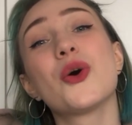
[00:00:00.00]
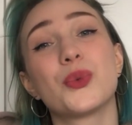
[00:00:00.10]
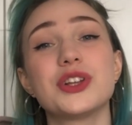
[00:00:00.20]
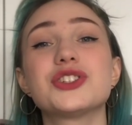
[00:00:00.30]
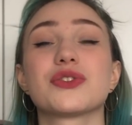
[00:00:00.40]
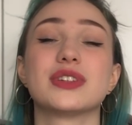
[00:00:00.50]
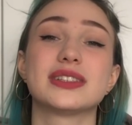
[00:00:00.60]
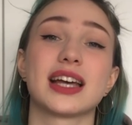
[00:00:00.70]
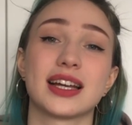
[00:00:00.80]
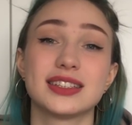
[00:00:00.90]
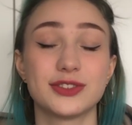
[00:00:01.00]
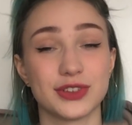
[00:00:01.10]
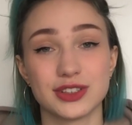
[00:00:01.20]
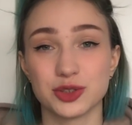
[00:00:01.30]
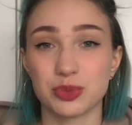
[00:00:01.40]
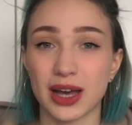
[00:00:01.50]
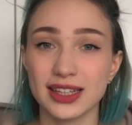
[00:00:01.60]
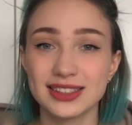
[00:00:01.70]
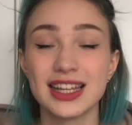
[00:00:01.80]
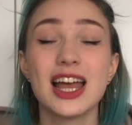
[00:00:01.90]
which of the sites fit you
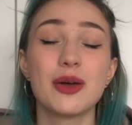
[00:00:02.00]
best.